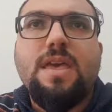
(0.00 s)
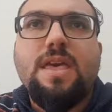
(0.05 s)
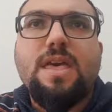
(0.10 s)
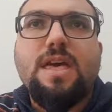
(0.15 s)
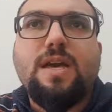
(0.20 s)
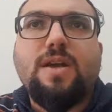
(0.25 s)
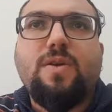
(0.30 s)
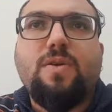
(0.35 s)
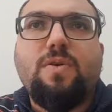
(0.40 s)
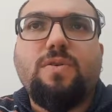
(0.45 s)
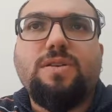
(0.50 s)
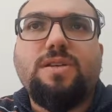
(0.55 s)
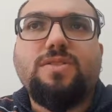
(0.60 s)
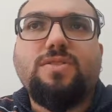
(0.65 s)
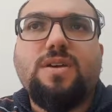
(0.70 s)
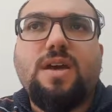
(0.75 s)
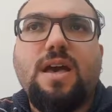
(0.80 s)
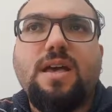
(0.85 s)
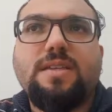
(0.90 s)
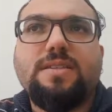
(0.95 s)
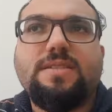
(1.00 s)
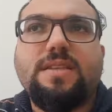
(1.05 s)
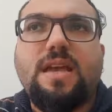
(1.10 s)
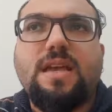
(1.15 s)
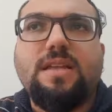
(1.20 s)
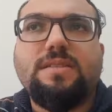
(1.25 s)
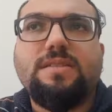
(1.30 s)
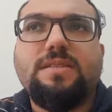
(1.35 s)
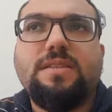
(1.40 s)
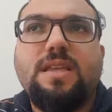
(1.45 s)
According to
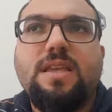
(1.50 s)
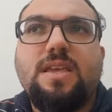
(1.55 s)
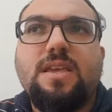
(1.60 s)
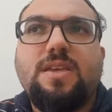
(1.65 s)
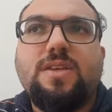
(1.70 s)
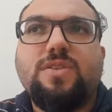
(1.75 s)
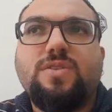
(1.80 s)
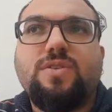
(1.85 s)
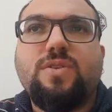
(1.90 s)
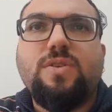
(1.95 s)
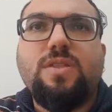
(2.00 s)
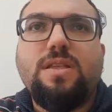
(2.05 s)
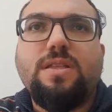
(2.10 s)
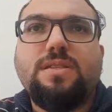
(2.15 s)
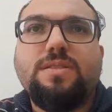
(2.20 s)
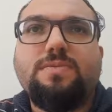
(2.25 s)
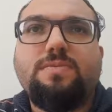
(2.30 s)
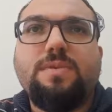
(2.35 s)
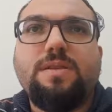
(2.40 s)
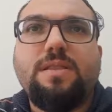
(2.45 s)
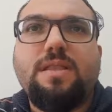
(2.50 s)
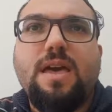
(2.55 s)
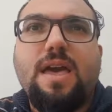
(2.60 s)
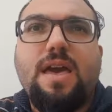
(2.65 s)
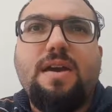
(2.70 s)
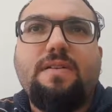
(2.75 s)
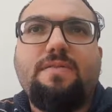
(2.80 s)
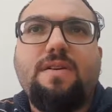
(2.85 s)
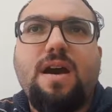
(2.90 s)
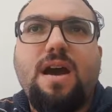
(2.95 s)
Hassan, students will
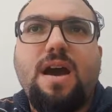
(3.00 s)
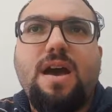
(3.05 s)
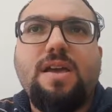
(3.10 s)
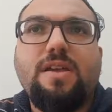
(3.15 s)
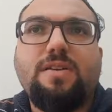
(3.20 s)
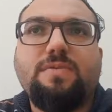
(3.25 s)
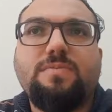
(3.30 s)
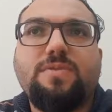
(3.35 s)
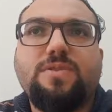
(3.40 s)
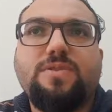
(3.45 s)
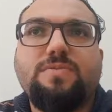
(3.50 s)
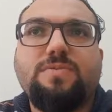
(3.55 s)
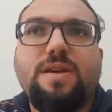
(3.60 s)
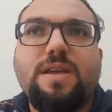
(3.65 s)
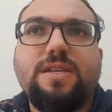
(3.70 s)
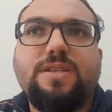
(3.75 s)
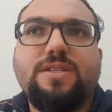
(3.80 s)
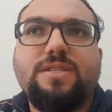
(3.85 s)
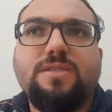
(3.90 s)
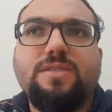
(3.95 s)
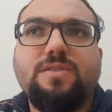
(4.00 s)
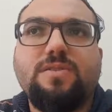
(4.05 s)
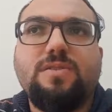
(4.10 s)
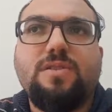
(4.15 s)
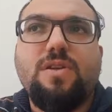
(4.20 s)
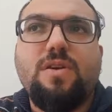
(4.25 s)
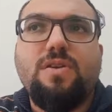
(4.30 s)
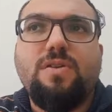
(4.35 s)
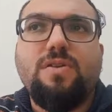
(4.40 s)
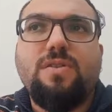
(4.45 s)
have higher motivation to
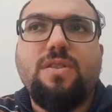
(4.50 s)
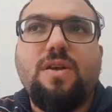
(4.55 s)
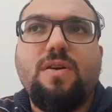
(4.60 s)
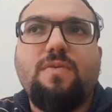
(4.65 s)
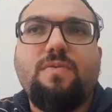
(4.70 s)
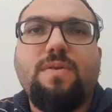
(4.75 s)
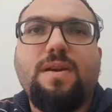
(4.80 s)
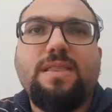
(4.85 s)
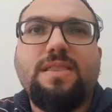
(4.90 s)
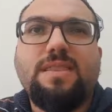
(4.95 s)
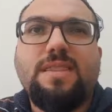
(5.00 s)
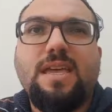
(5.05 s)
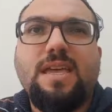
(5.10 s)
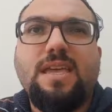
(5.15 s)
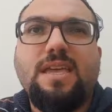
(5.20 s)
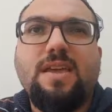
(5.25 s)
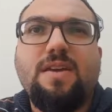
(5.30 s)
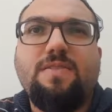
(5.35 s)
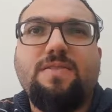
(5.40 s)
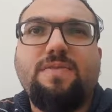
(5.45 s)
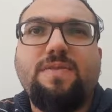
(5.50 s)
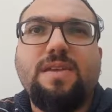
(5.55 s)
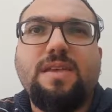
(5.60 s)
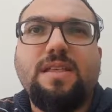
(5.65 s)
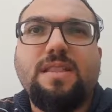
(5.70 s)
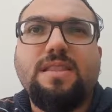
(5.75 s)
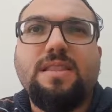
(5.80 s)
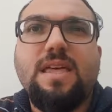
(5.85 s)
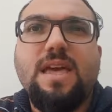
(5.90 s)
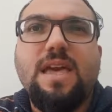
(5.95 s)
learn when they
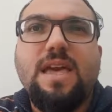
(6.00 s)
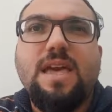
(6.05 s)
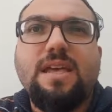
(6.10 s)
feel